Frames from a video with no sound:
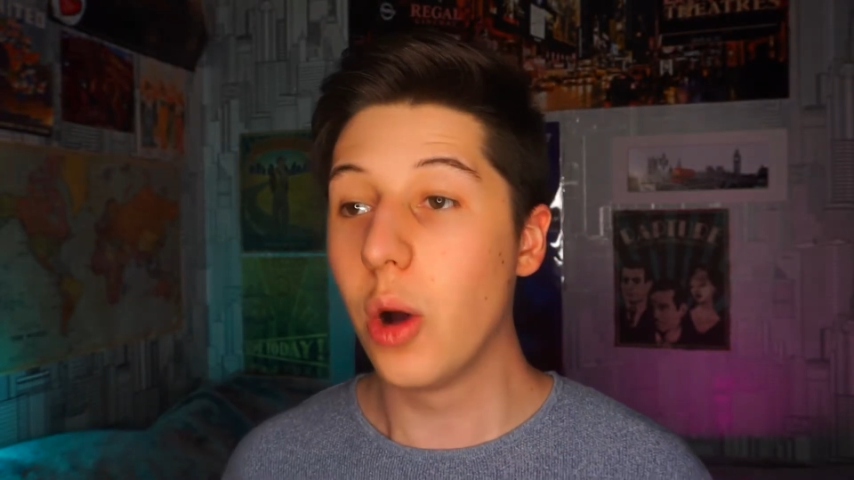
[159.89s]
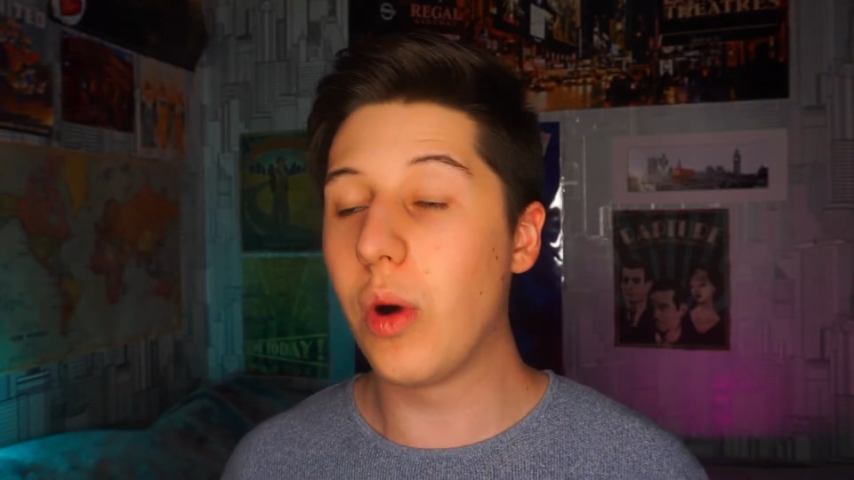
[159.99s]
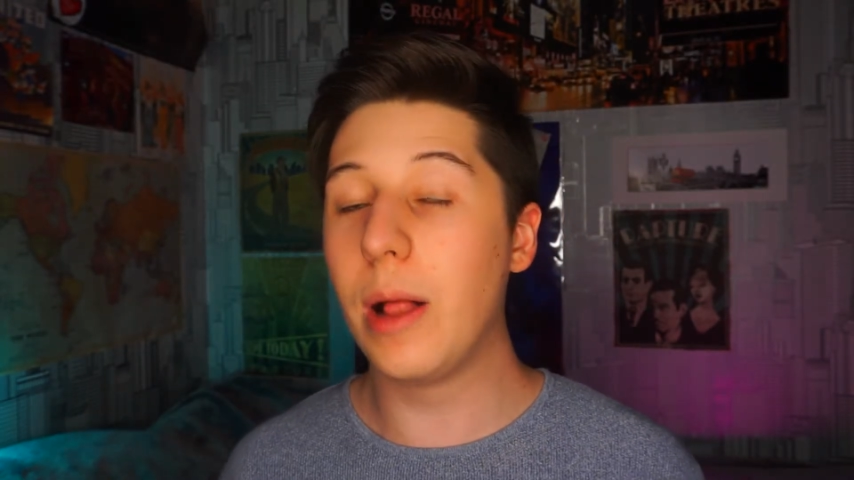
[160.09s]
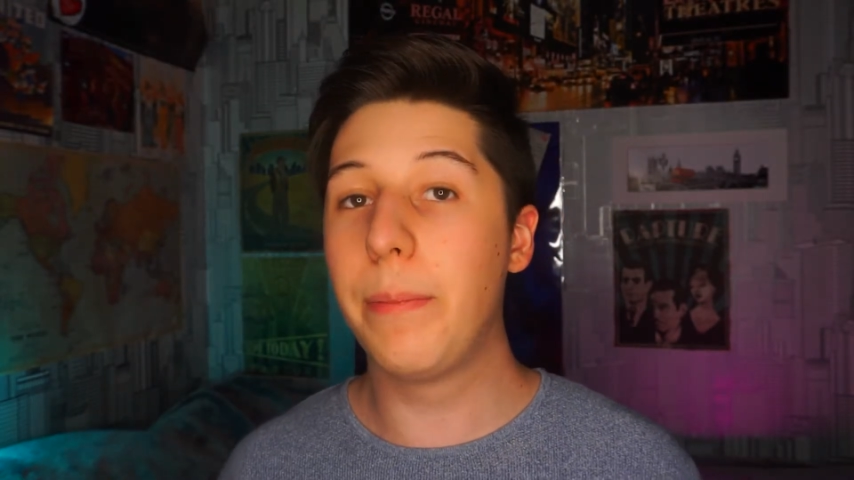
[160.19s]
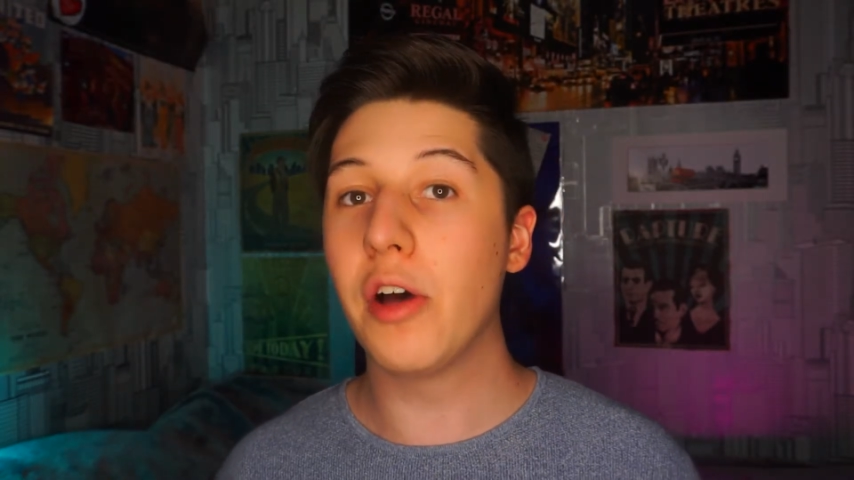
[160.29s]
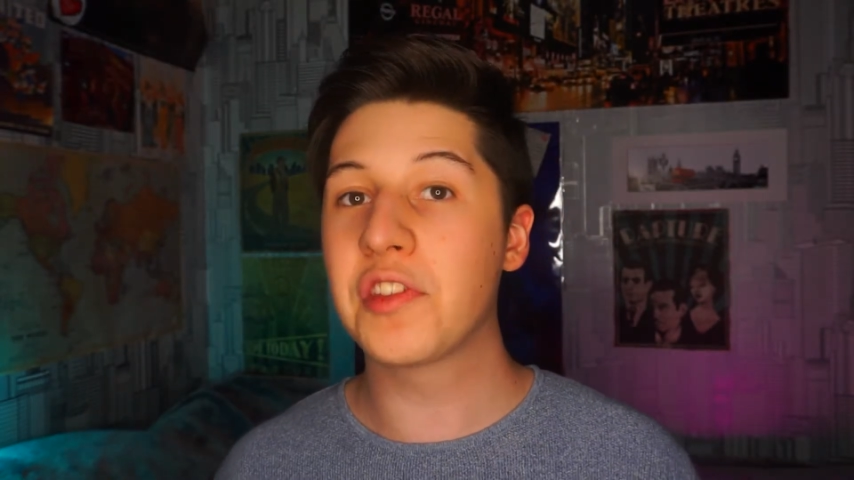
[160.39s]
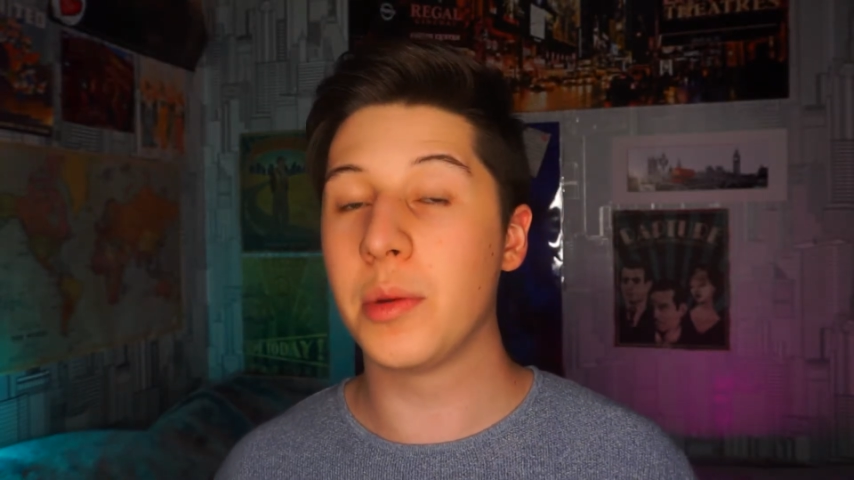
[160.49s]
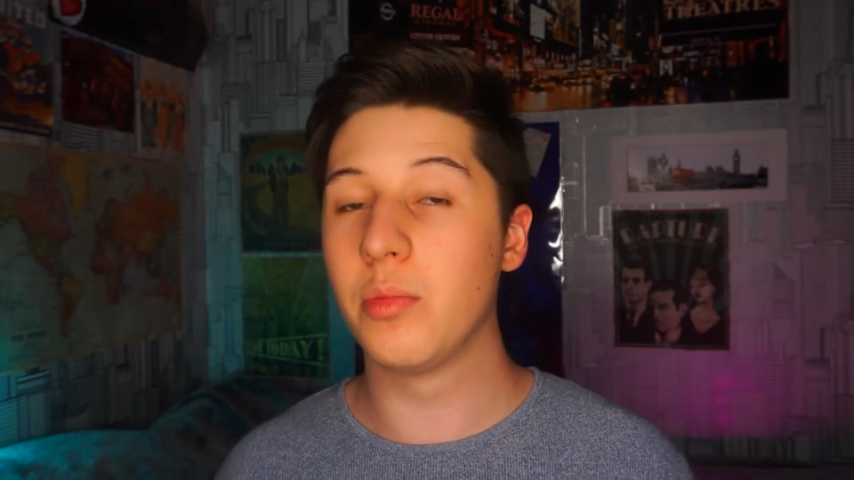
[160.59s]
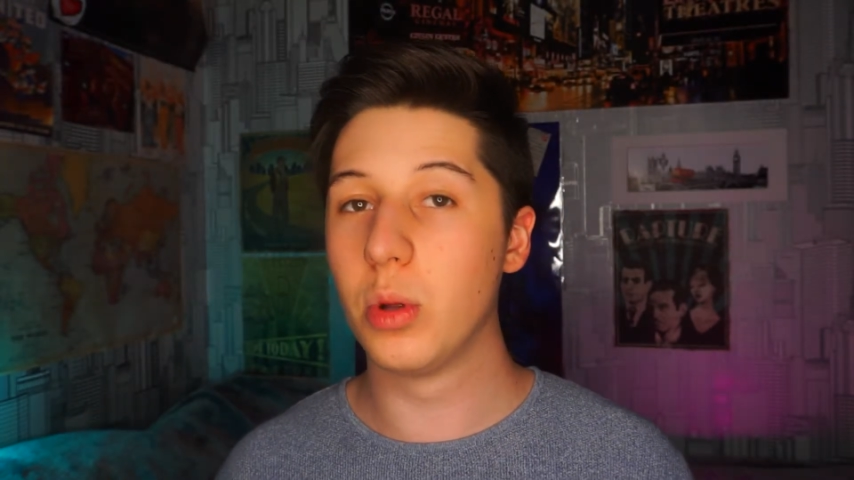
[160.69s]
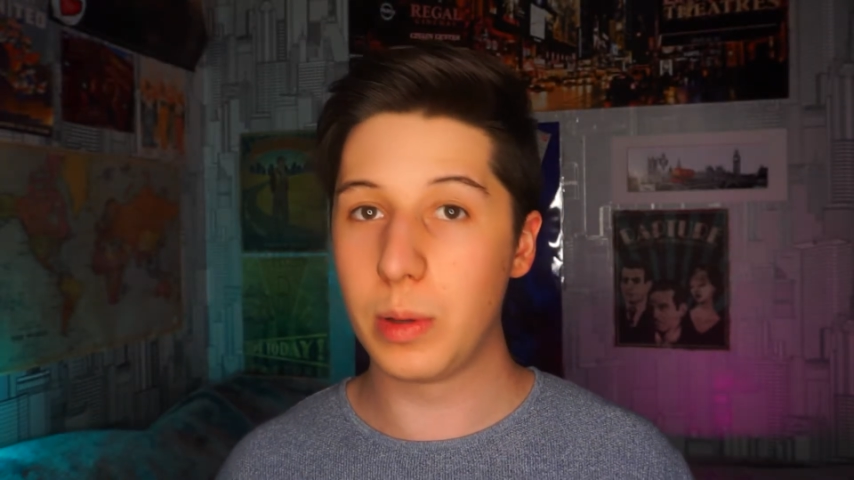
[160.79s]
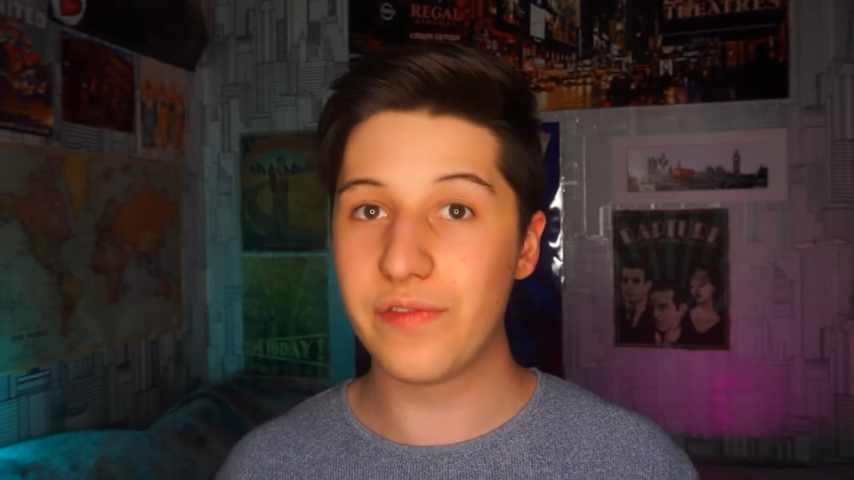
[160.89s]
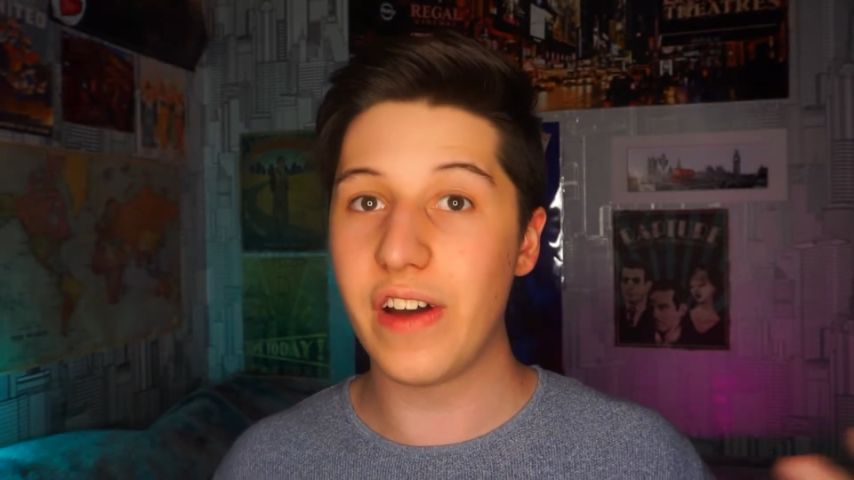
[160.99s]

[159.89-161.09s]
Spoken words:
while both of them will be